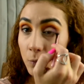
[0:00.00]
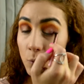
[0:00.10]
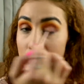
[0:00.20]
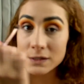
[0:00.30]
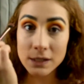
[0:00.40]

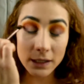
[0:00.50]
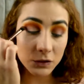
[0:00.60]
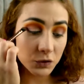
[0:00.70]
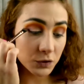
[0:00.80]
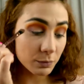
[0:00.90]
once I
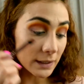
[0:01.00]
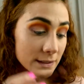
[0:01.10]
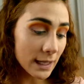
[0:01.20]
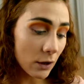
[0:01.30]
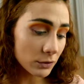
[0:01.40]
just
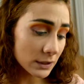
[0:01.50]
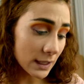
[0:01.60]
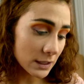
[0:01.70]
blended out the